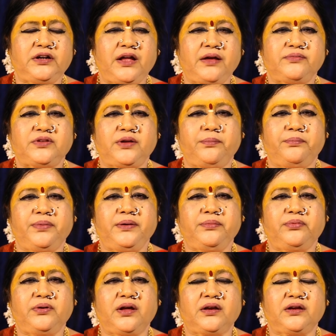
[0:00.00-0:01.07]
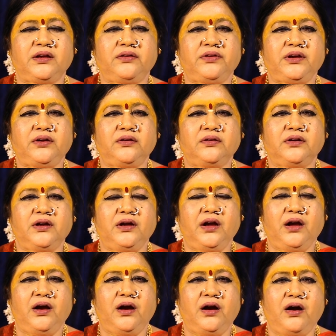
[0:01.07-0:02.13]
the time some people are giving
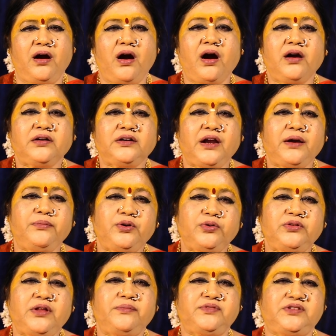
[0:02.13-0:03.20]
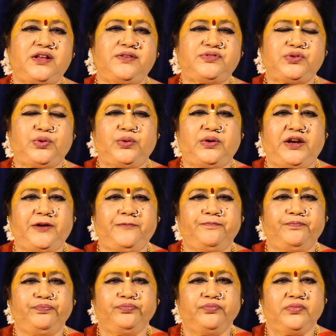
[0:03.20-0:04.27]
a hard time to themselves only.
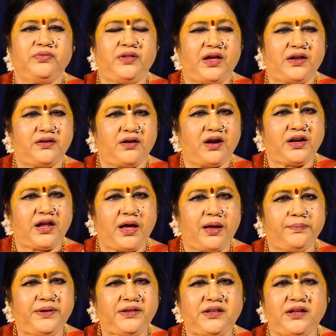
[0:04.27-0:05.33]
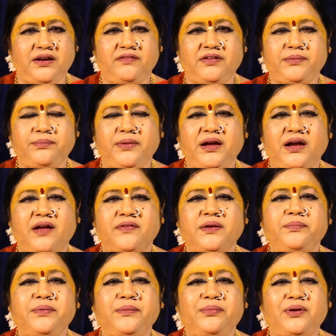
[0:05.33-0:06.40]
They are not happy, they never make
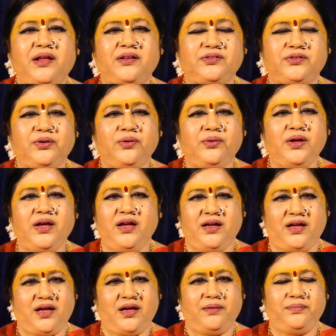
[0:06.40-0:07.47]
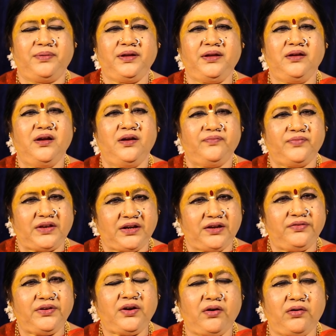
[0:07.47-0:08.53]
other people also happy. They're
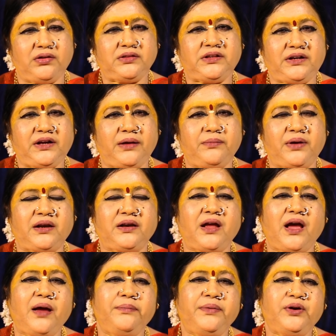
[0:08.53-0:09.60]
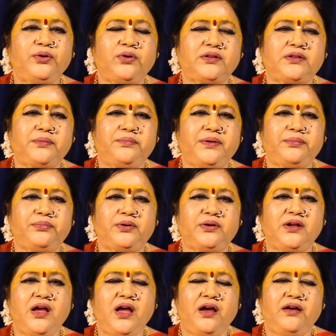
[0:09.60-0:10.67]
giving all the time unhappy to other people.
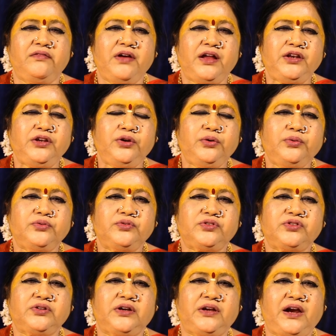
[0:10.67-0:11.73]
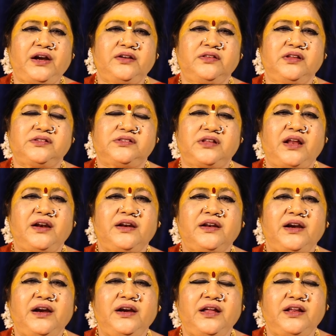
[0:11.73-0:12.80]
When you get the sun
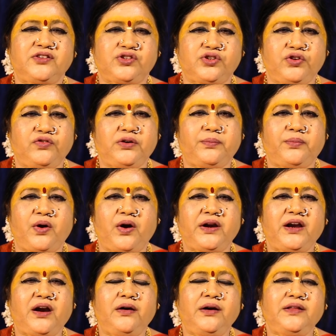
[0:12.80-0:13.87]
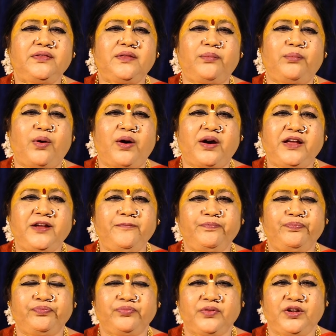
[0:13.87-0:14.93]
radiance to your body early in the morning,
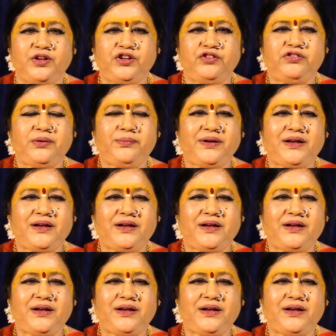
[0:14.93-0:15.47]
you will